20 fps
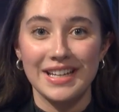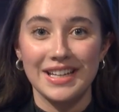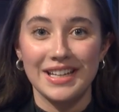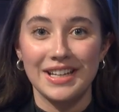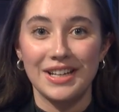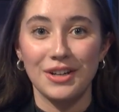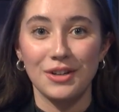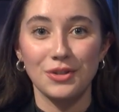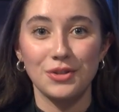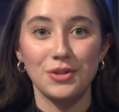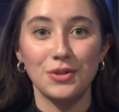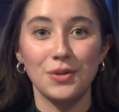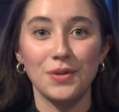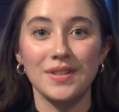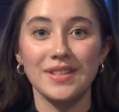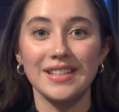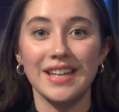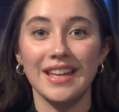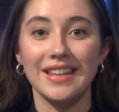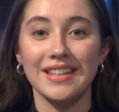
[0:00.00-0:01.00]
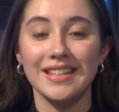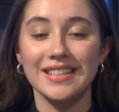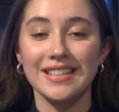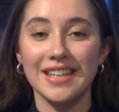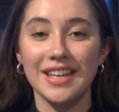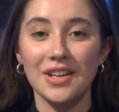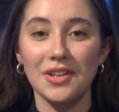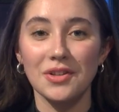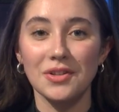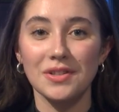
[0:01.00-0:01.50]
Here, students gain the
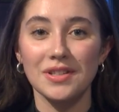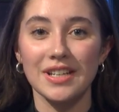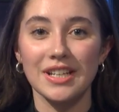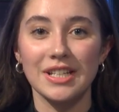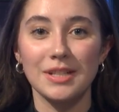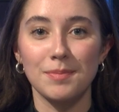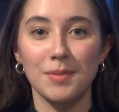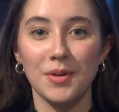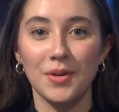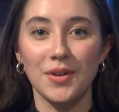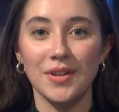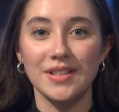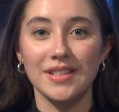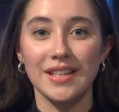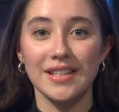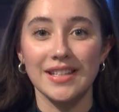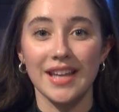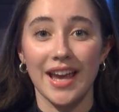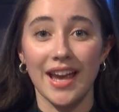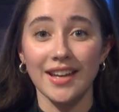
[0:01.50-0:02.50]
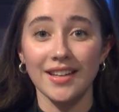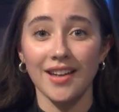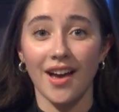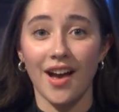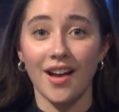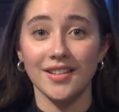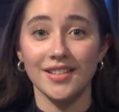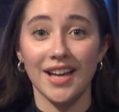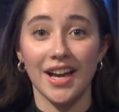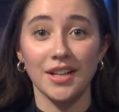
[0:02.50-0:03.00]
skills, experiences, and
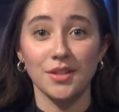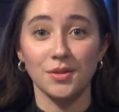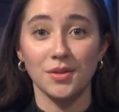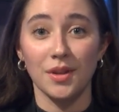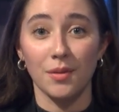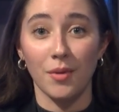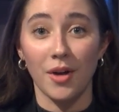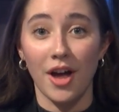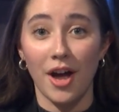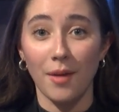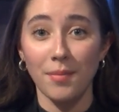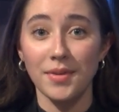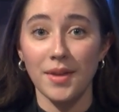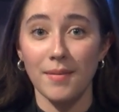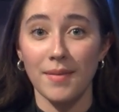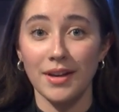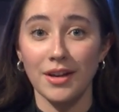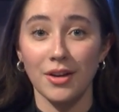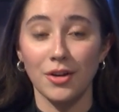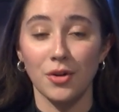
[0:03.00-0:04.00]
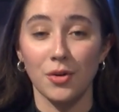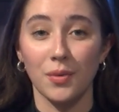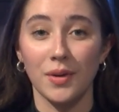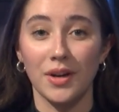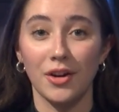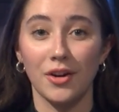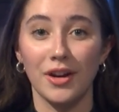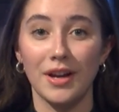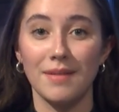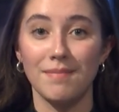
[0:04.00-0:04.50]
contacts that will help them make a
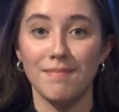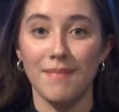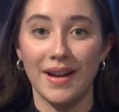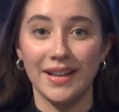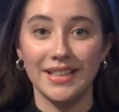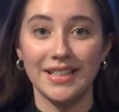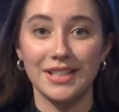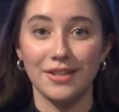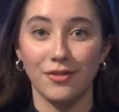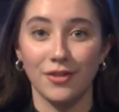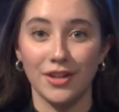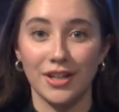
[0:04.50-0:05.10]
career in many different